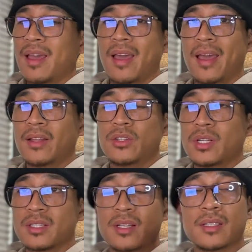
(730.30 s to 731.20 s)
and
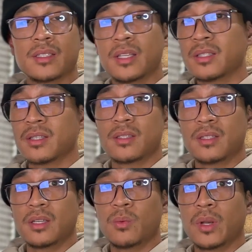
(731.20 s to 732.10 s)
just
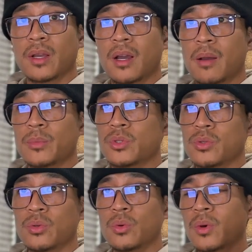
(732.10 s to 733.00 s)
consistency when it comes
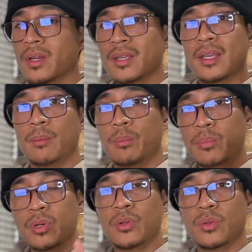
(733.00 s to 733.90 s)
to keep
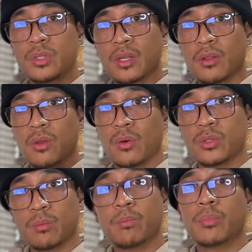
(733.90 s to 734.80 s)
producing
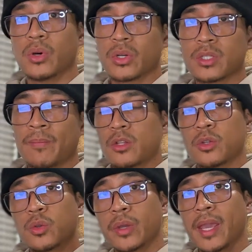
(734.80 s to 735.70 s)
those books. So
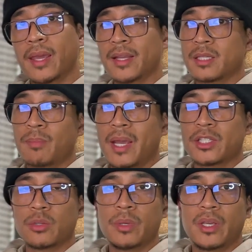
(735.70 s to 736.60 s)
you can't
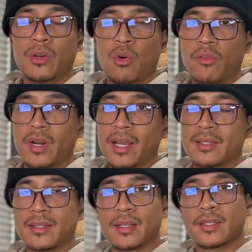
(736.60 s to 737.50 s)
expect to be an overnight
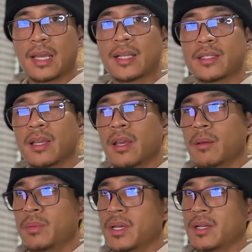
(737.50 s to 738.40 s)
success
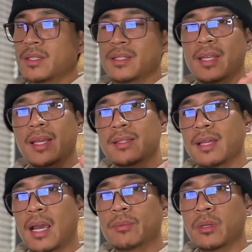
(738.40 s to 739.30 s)
because it takes
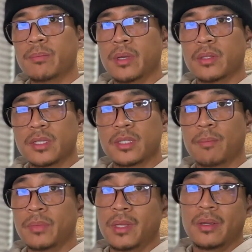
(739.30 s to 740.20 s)
time to build
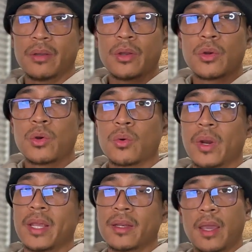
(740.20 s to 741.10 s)
something
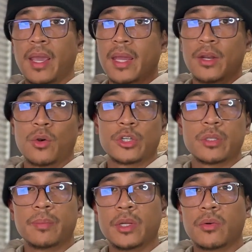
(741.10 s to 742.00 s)
great. And in order to
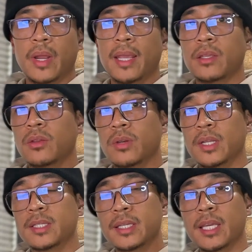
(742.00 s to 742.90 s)
be great, you
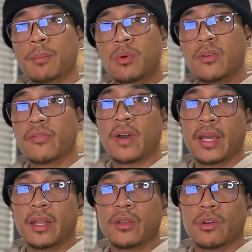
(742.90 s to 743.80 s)
need to keep
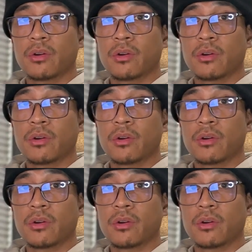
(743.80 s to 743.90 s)
refining your